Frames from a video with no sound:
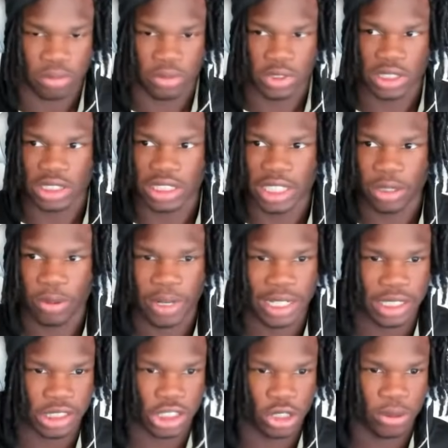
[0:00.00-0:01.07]
Let's get right
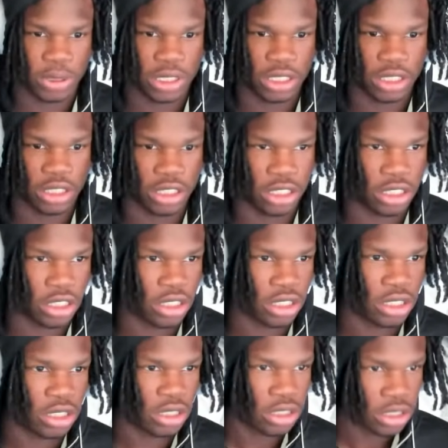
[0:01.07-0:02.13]
into
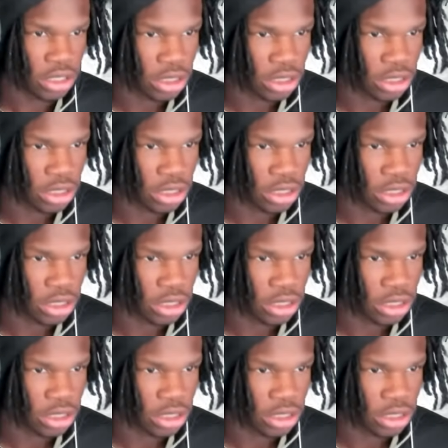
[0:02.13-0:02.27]
it.